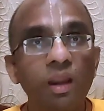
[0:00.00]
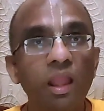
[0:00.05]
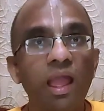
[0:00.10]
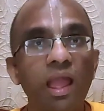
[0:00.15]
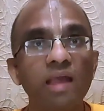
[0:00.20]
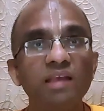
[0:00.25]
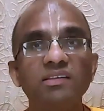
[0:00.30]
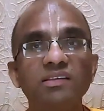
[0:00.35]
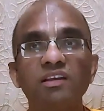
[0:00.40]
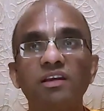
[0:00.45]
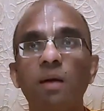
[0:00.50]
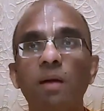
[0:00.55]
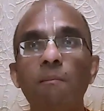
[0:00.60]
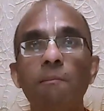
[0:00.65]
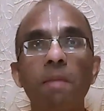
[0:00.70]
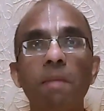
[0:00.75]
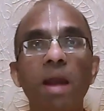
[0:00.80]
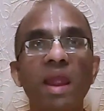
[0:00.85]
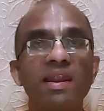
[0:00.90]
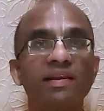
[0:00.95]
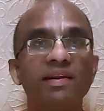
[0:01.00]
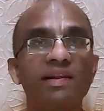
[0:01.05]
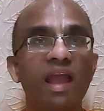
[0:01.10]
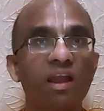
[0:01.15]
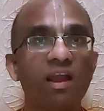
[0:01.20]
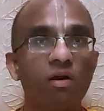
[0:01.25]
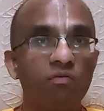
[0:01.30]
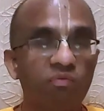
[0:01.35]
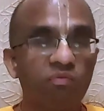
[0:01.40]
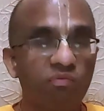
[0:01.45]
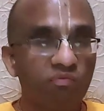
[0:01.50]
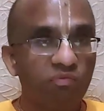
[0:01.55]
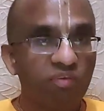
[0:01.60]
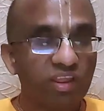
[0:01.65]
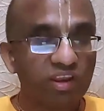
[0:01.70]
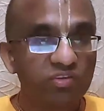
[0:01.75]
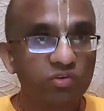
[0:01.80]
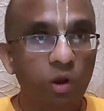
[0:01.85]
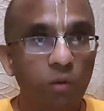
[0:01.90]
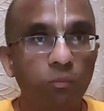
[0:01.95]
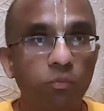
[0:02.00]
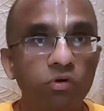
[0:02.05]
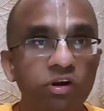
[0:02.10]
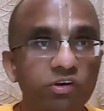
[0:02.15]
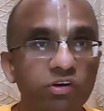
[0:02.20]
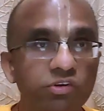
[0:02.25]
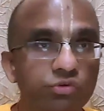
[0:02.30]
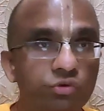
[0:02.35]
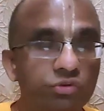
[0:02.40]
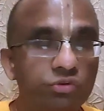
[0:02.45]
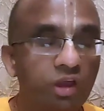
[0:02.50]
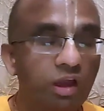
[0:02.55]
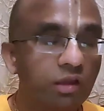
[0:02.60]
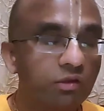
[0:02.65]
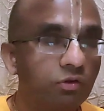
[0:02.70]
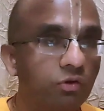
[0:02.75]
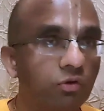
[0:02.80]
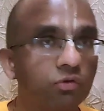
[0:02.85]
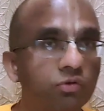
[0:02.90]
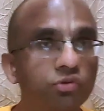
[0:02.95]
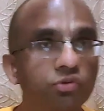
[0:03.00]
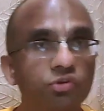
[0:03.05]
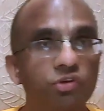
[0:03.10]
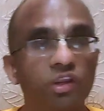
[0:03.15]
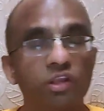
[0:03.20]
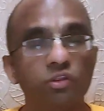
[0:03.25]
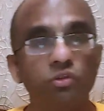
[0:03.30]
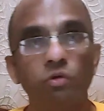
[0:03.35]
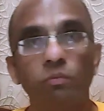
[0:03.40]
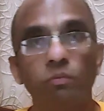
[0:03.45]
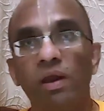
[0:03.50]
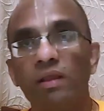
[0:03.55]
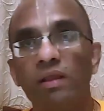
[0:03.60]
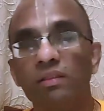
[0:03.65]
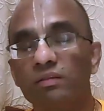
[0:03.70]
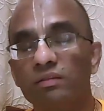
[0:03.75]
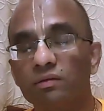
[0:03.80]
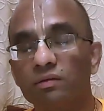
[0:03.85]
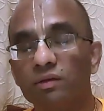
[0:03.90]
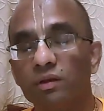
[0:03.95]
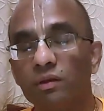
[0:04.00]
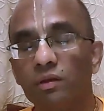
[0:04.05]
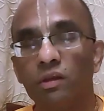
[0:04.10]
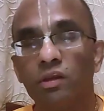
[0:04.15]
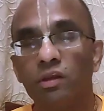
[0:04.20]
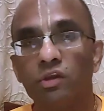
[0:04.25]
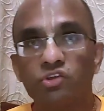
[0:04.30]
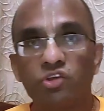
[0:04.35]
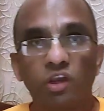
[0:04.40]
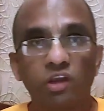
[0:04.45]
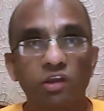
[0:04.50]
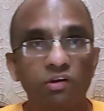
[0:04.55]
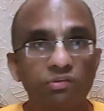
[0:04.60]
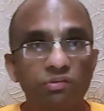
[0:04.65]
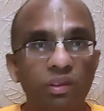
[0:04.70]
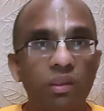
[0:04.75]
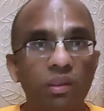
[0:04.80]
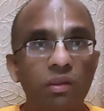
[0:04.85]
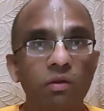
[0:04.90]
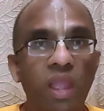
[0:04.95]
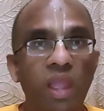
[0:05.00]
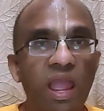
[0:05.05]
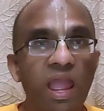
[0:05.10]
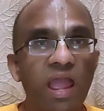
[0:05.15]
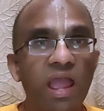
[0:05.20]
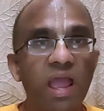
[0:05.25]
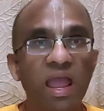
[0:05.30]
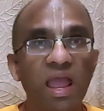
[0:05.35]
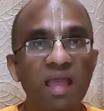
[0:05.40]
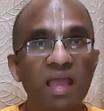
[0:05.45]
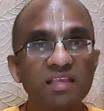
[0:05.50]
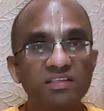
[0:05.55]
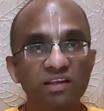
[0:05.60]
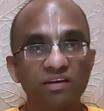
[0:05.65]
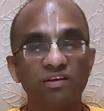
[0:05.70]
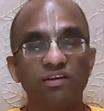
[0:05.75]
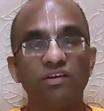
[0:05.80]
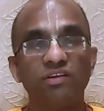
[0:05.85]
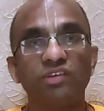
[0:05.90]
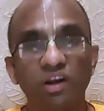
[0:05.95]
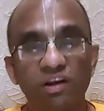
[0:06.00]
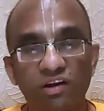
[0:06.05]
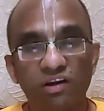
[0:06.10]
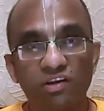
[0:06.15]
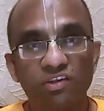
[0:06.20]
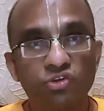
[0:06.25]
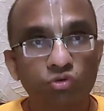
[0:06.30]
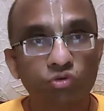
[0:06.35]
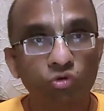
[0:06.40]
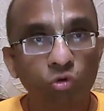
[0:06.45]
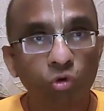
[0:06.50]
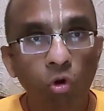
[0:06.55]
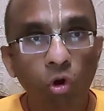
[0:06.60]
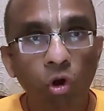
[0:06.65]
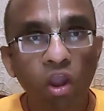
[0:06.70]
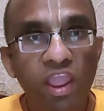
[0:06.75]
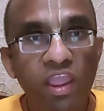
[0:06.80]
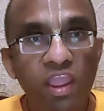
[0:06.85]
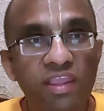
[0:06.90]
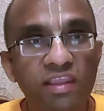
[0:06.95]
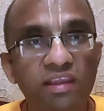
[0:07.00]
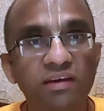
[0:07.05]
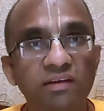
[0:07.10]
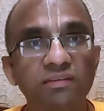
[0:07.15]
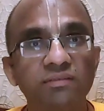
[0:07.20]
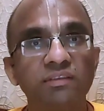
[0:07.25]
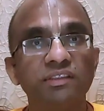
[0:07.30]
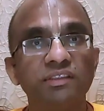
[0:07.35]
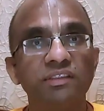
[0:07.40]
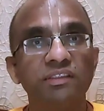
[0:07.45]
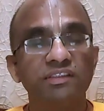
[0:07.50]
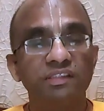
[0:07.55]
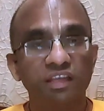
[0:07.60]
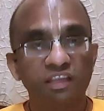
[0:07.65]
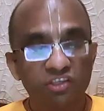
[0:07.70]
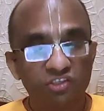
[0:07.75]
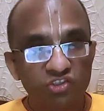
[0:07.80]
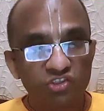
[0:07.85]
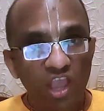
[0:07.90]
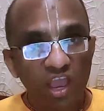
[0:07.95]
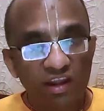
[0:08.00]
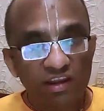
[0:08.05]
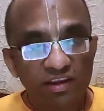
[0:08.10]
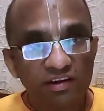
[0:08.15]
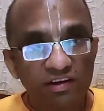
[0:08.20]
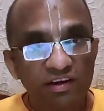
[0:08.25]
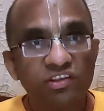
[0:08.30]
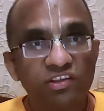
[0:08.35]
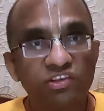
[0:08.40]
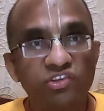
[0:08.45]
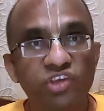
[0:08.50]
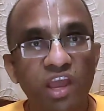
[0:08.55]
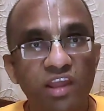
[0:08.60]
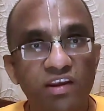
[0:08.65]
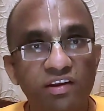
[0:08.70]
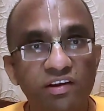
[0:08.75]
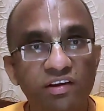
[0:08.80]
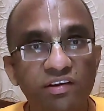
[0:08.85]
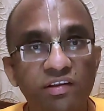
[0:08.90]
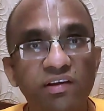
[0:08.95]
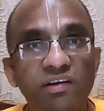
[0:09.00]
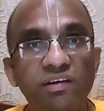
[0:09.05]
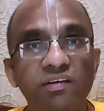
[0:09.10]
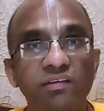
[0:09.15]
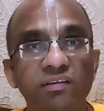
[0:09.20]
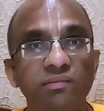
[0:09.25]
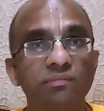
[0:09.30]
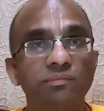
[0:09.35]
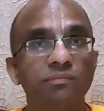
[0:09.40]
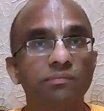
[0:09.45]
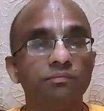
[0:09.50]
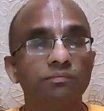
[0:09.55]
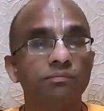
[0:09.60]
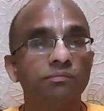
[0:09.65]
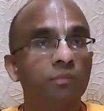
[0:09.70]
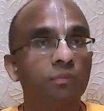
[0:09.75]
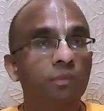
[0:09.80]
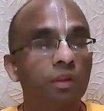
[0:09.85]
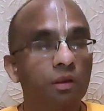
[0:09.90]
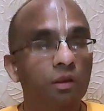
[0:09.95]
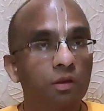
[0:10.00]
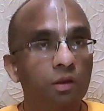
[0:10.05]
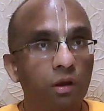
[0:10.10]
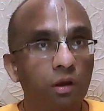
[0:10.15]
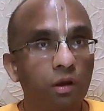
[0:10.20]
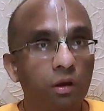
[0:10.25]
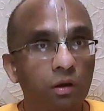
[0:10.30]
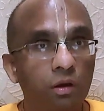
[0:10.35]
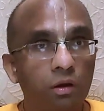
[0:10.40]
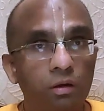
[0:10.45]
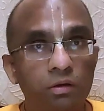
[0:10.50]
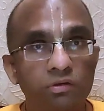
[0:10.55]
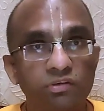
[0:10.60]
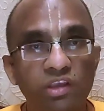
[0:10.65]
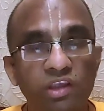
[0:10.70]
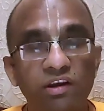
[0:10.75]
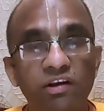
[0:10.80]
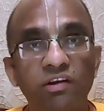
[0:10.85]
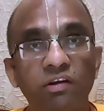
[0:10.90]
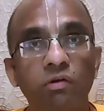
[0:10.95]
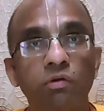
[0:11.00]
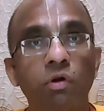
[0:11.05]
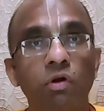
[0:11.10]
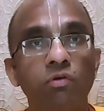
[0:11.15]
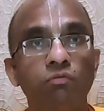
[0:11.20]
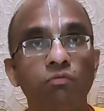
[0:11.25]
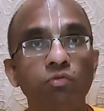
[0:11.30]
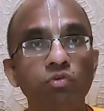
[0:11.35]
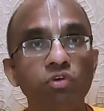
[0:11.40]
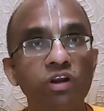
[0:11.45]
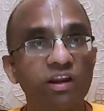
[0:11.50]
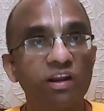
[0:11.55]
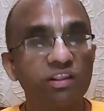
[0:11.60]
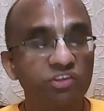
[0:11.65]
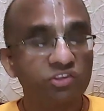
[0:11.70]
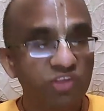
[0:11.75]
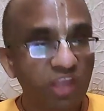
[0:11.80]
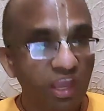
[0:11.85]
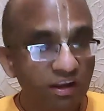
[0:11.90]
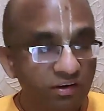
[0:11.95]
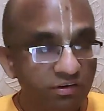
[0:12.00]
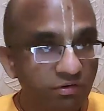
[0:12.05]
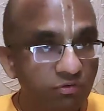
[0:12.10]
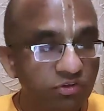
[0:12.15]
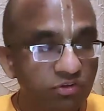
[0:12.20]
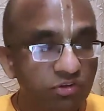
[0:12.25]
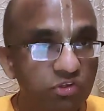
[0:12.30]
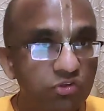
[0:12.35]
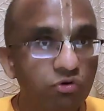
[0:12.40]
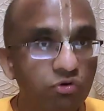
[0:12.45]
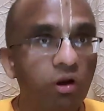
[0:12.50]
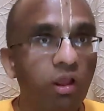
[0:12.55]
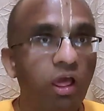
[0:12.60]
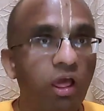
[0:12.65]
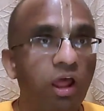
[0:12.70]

as the combined attack of various opponents, Shutayush, Ketumat, Shakradev, as it started destroying his chariot and his charioteer. Uh, charioteer got wounded, his charioteer was destroyed.